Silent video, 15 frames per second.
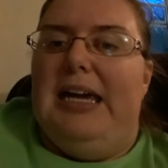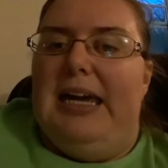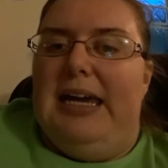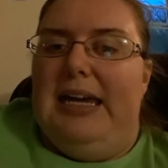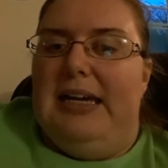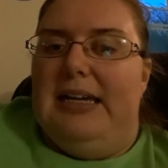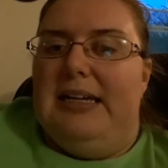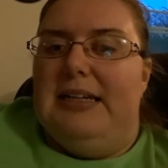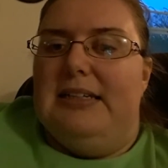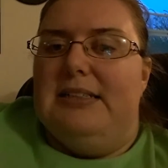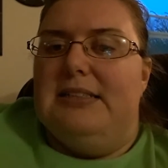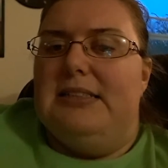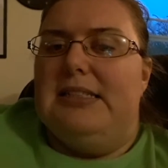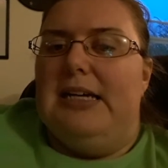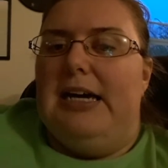
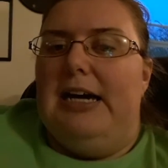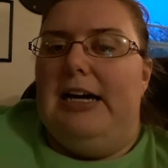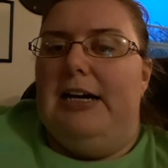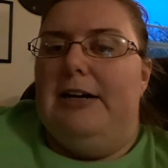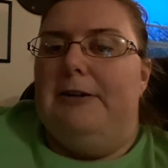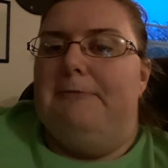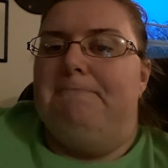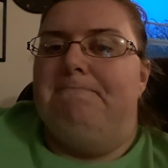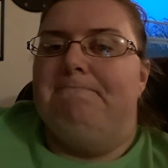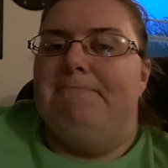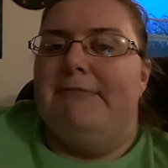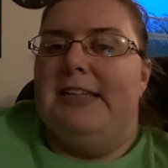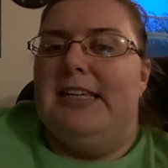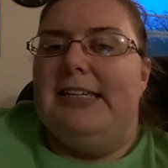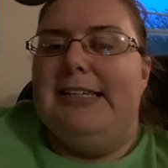and
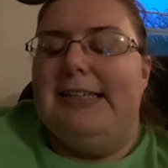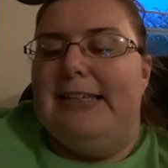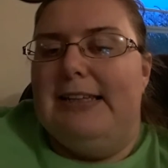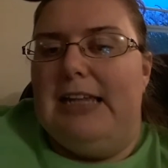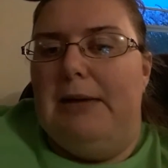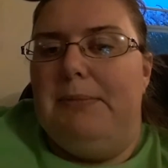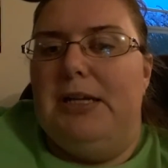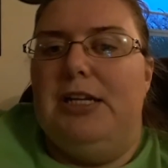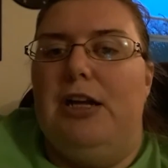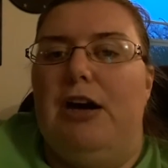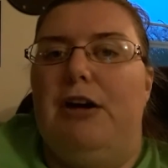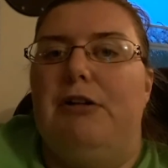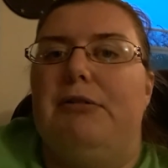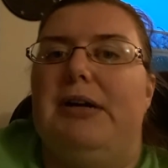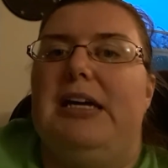let me
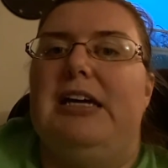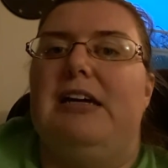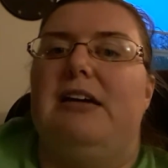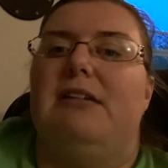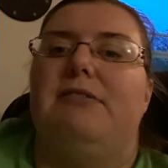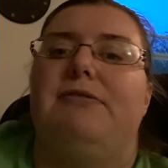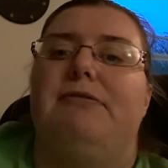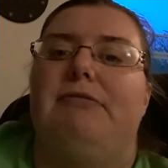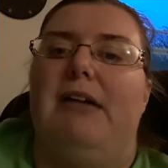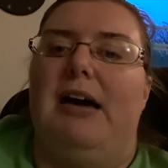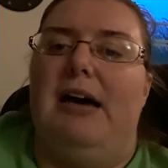know if